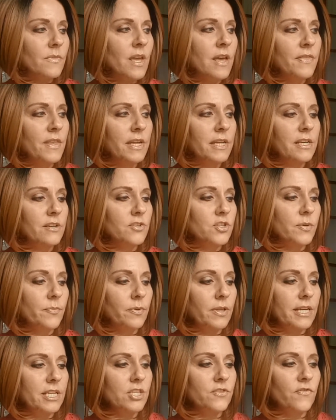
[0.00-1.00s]
And then here's a
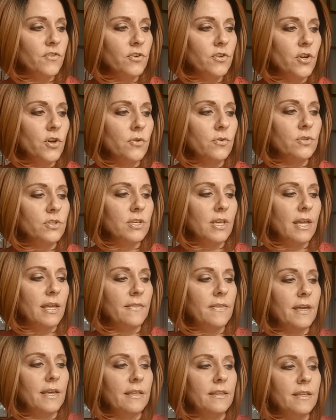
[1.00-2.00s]
place for notes,
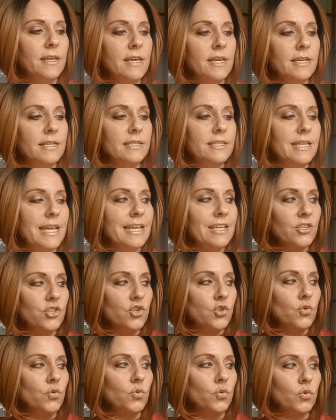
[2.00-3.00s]
and then days
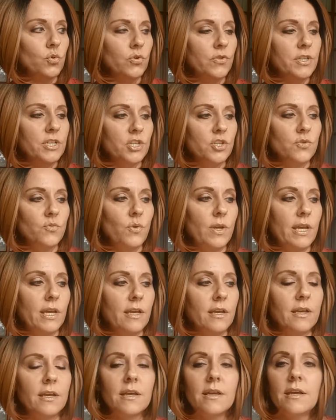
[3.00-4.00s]
schooled this
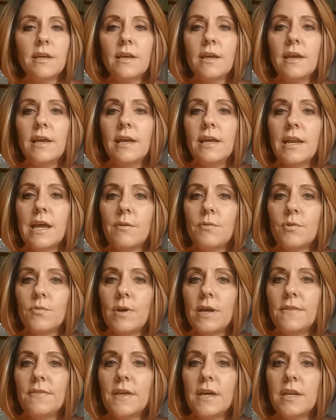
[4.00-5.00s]
week. And I would
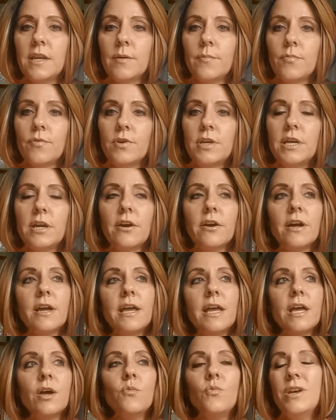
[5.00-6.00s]
write that number here.
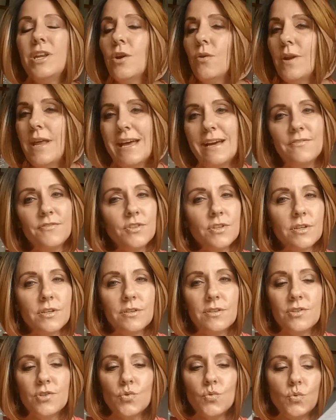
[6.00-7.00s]
And we don't have to
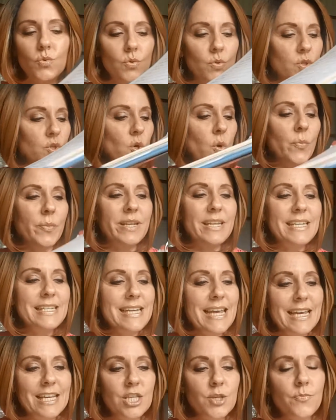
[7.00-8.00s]
school so many
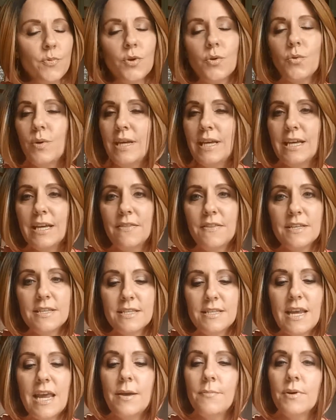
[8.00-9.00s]
days per week in this
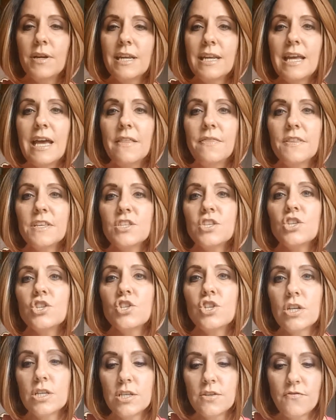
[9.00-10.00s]
state, but again, this is
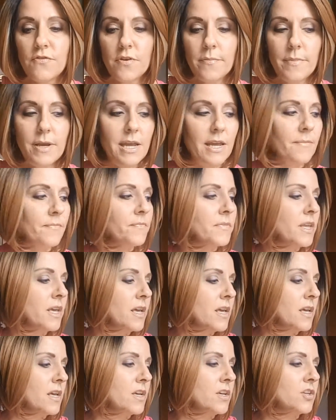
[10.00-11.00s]
just for me.
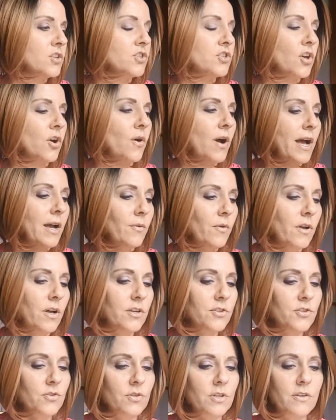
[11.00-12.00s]
So I will
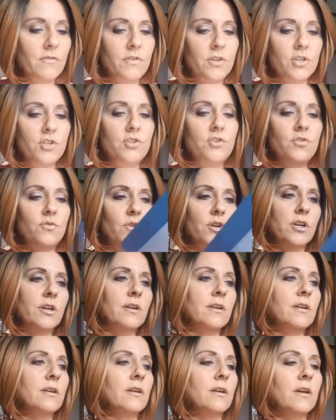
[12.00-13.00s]
also give you a tour
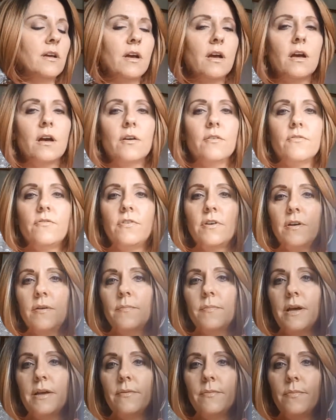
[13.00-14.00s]
of
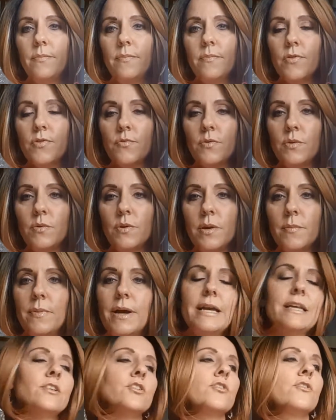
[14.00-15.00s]
my 3-ring
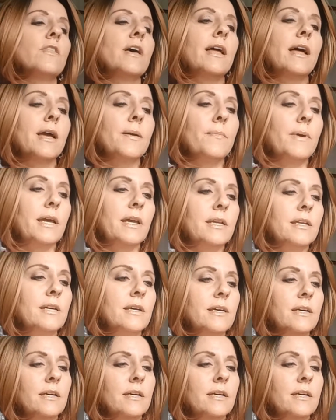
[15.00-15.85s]
binder that I made.